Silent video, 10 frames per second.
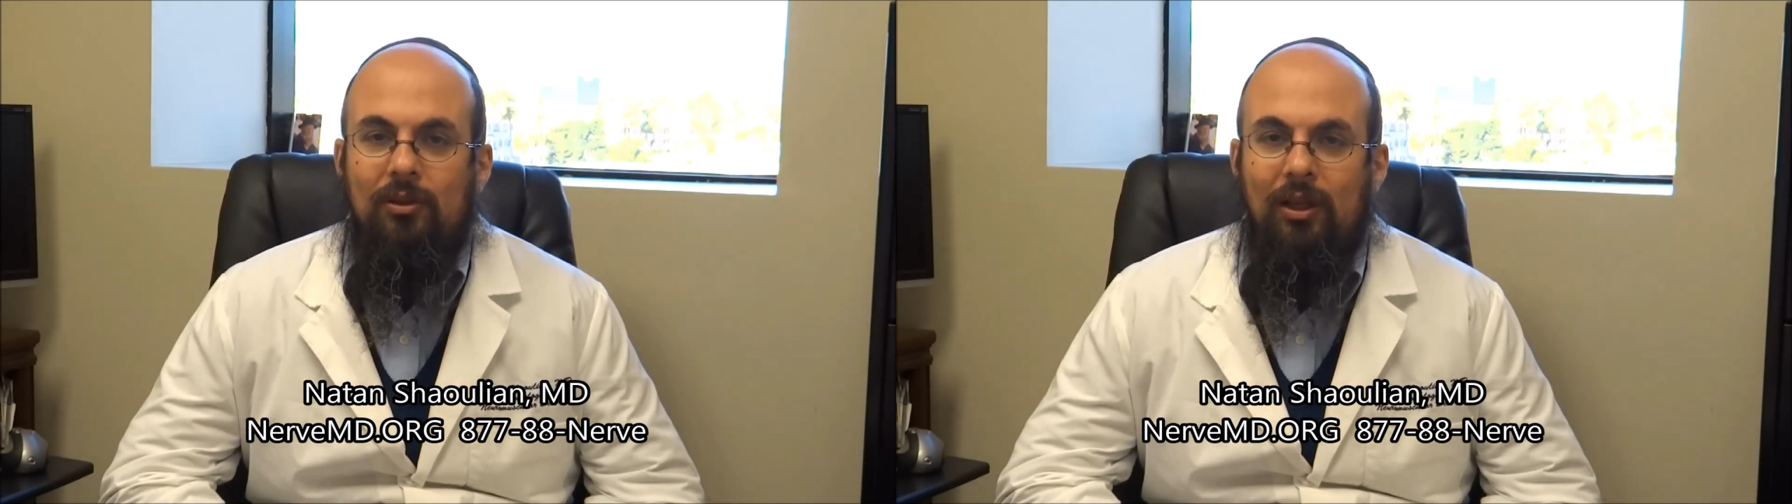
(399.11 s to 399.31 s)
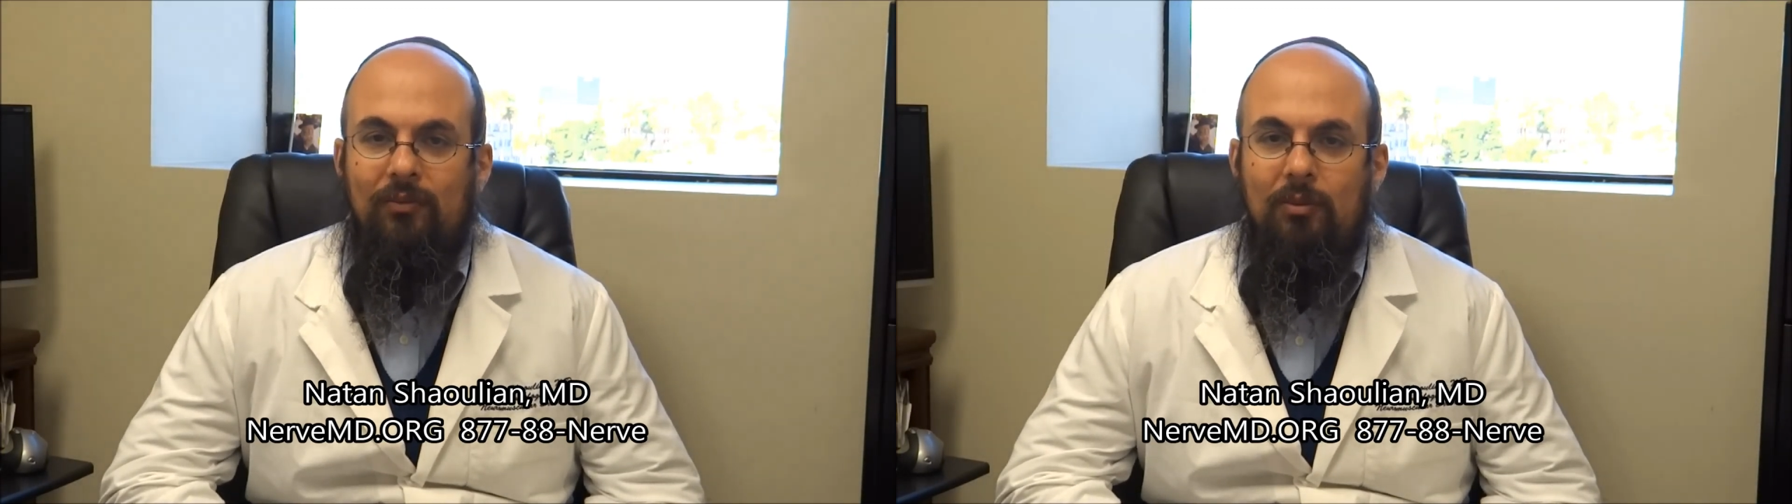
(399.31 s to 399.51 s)

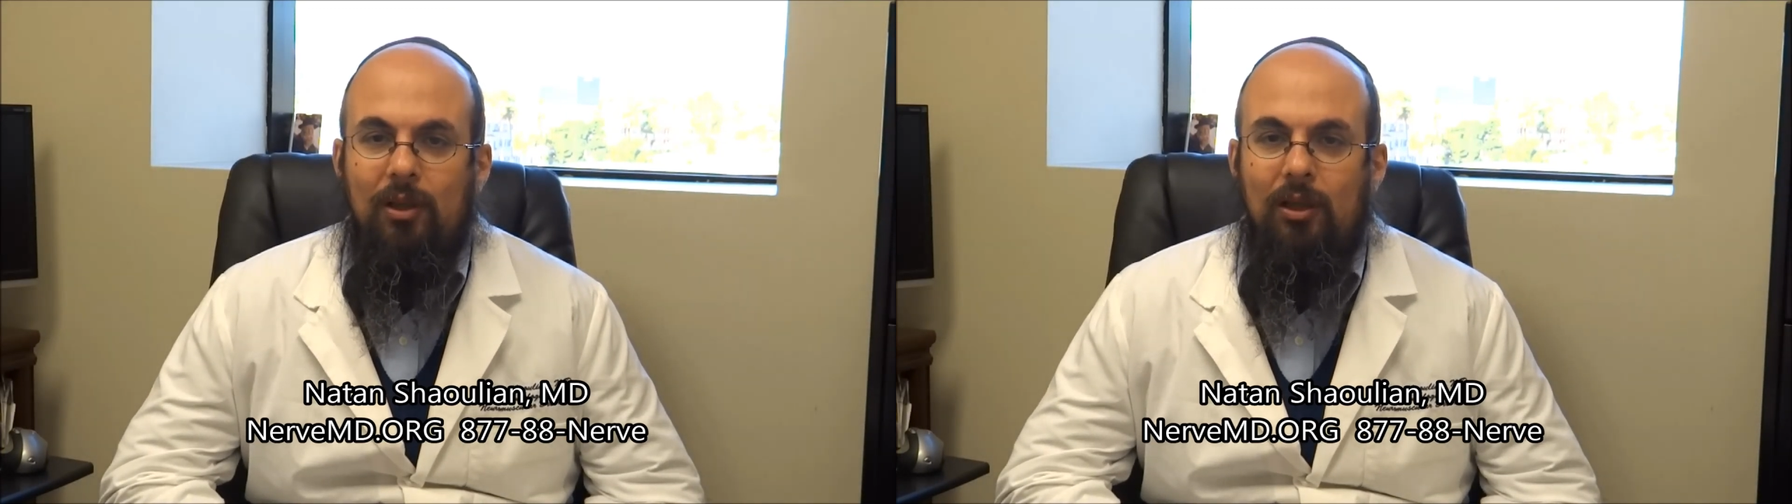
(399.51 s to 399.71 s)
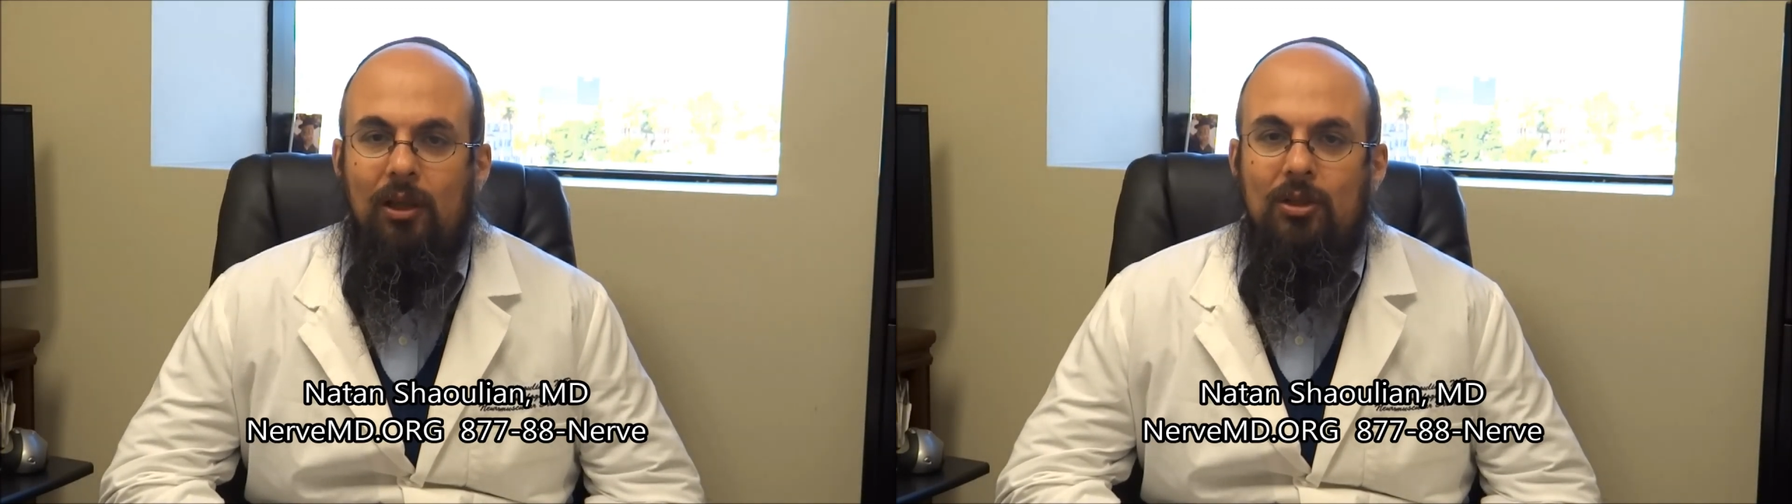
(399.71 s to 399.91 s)
heavy
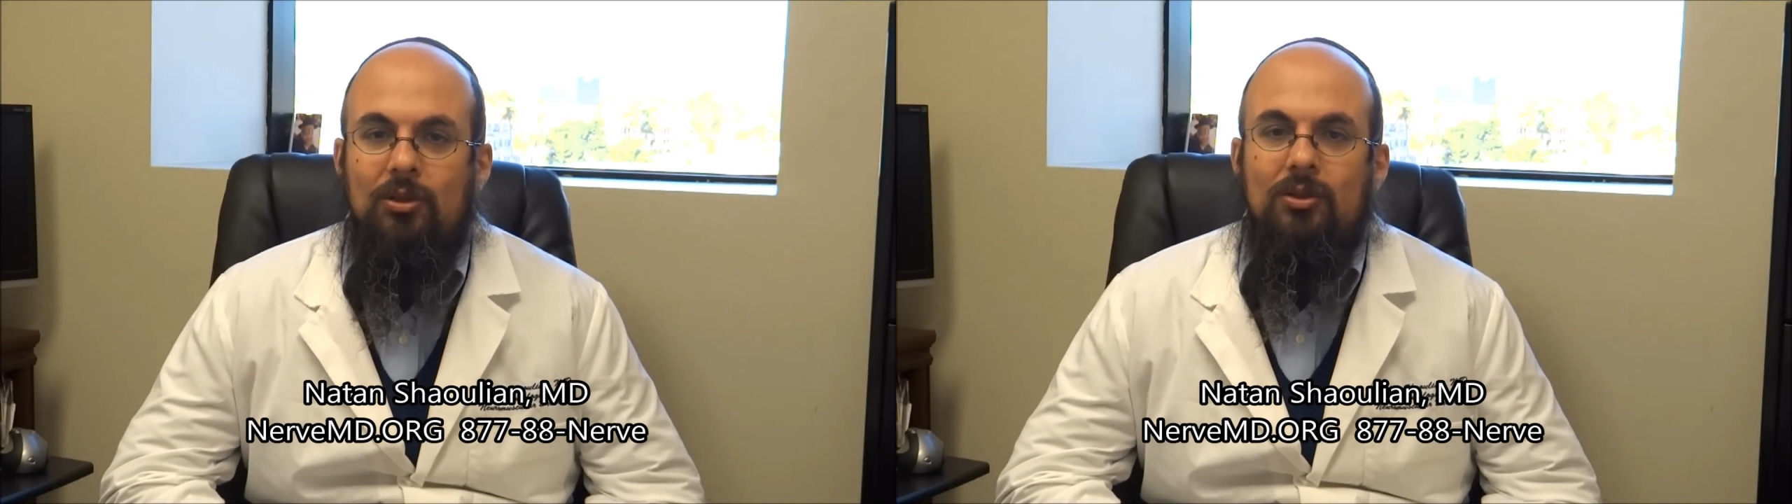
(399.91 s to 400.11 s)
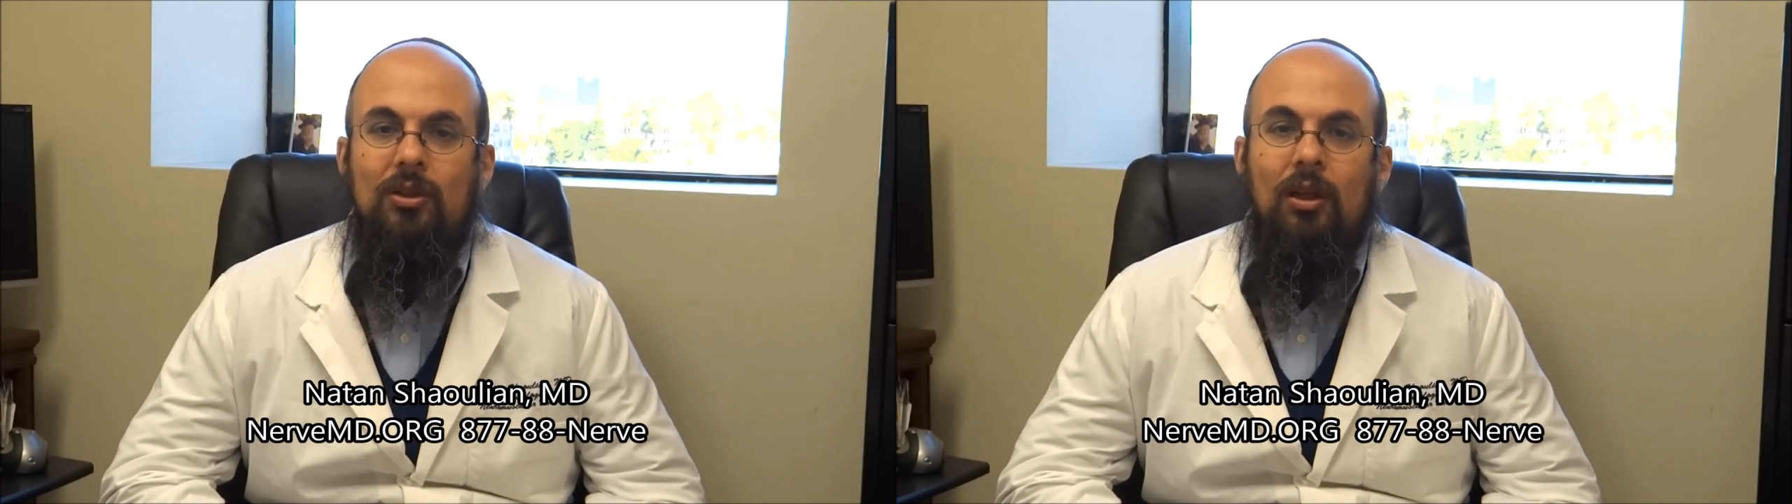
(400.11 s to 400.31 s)

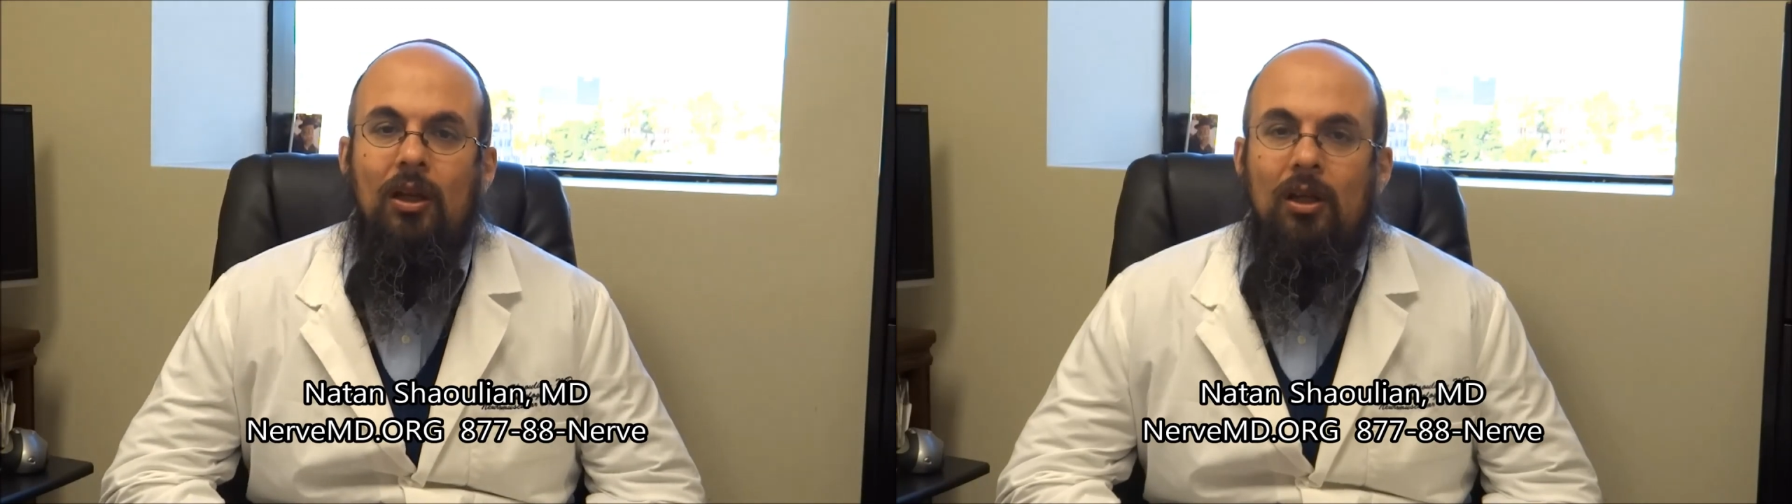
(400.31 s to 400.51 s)
medications